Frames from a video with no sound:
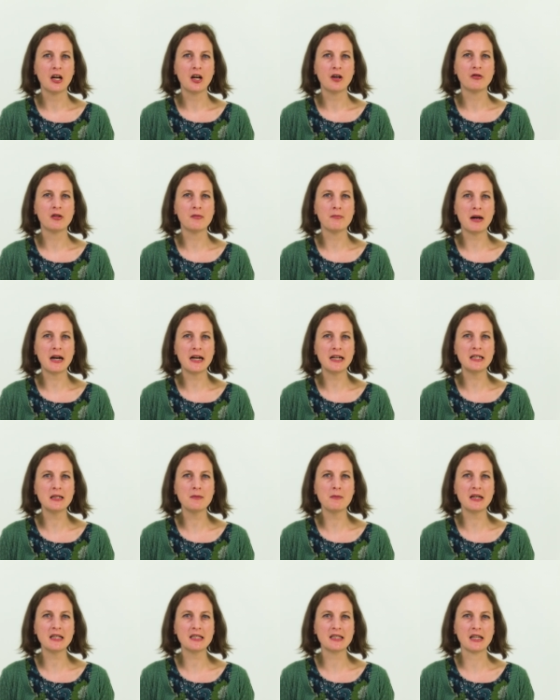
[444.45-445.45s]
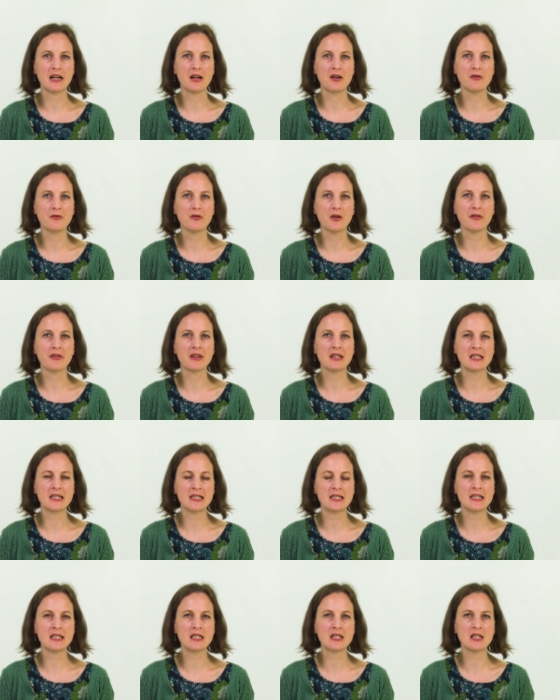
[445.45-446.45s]
reminding myself of the
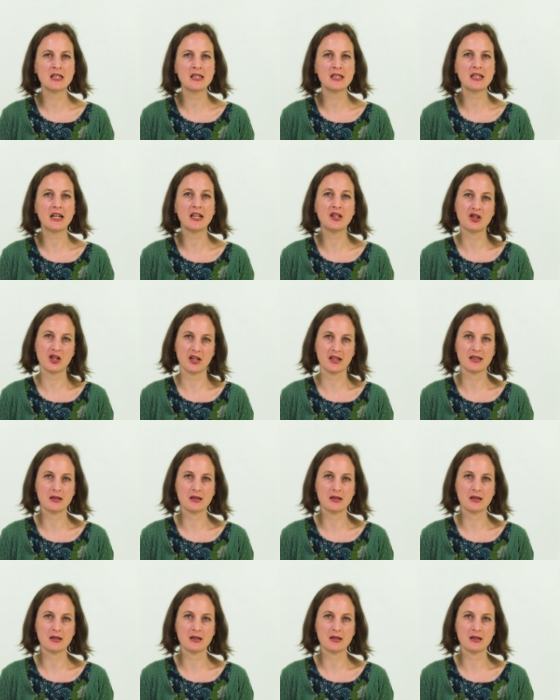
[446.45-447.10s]
decisions I'd